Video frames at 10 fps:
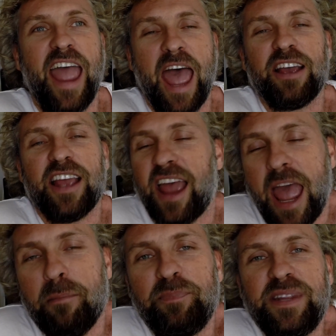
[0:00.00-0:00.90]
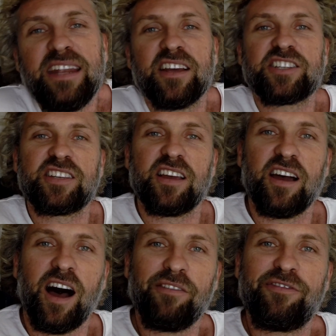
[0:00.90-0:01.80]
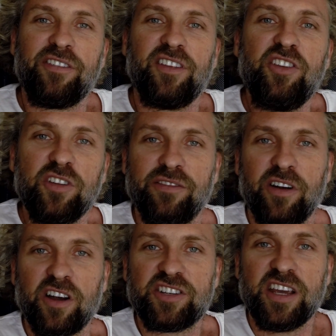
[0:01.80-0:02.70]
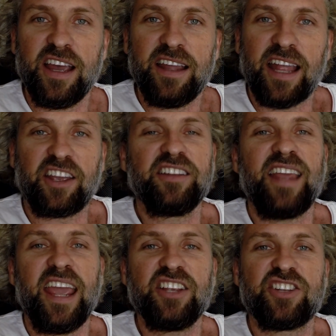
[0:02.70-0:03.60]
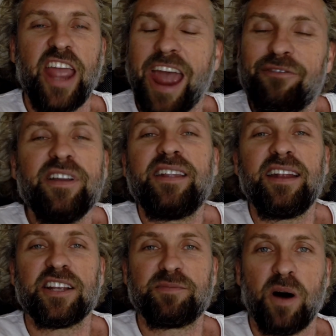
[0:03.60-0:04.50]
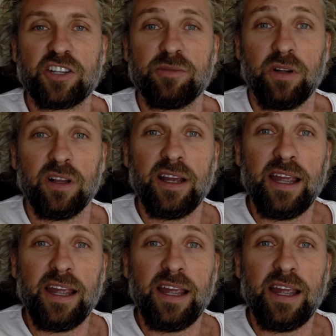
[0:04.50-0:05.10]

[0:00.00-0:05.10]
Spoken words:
emptiness of the universe that contains everything that's possible.